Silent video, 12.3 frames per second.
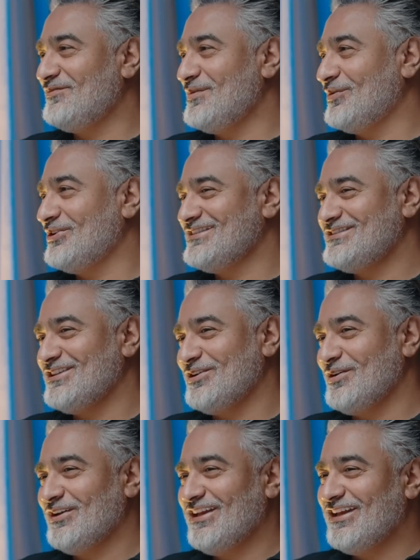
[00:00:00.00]
everybody's
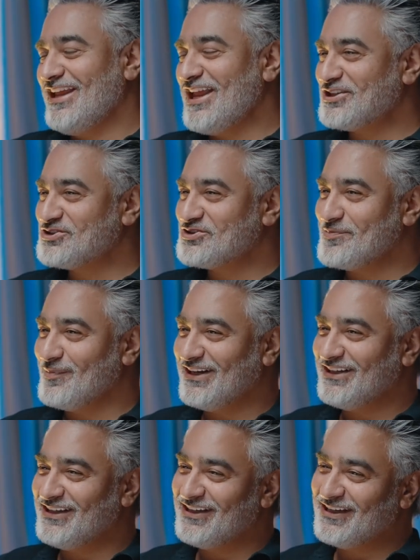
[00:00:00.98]
extra
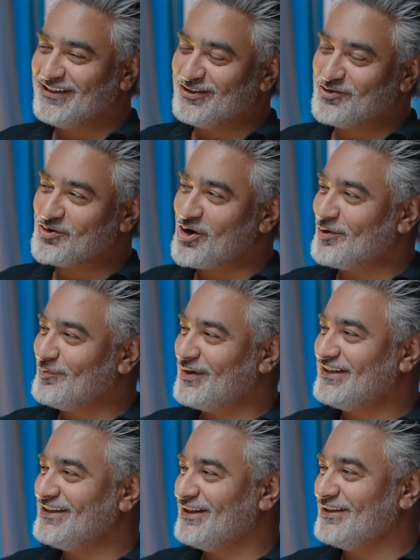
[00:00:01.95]
money and grant
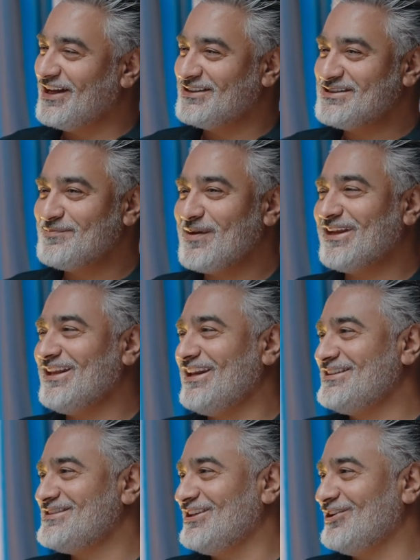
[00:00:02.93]
money and
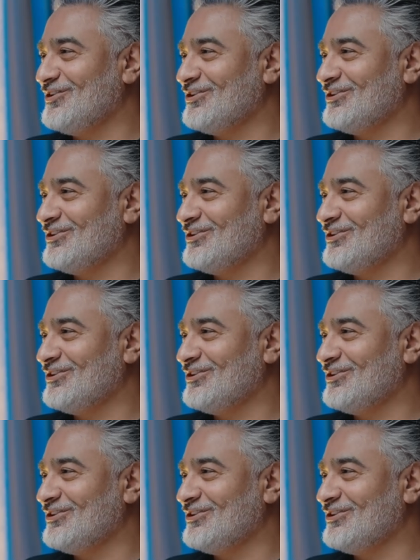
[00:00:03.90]
speculating it